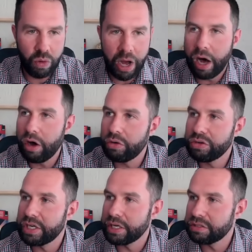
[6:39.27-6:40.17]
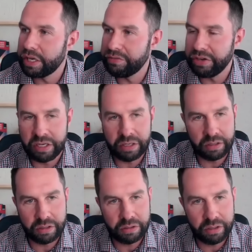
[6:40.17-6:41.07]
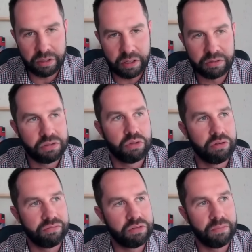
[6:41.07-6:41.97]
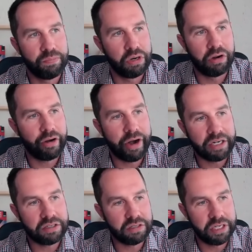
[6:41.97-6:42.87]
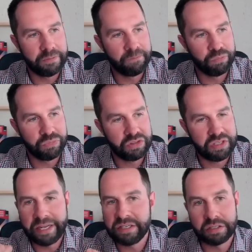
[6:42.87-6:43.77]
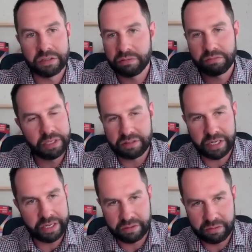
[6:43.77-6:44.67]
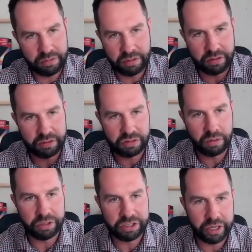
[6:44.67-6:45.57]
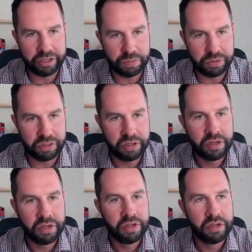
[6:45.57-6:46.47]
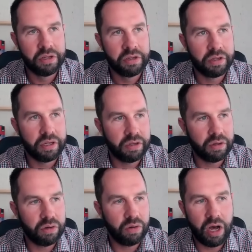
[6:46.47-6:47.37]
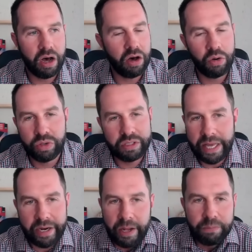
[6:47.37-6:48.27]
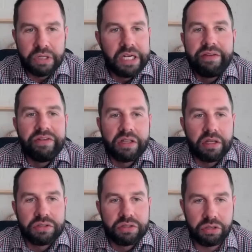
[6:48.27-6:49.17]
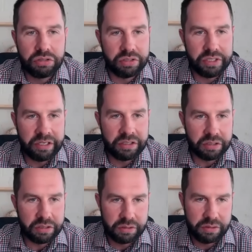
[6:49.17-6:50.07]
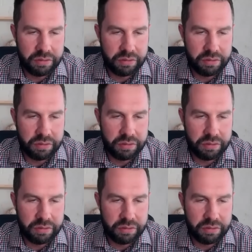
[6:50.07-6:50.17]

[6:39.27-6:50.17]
how does giving, you know, sort of bureaucrats in Sandton, let's take, you know, the example in Johannesburg, how would that help to alleviate those social tensions?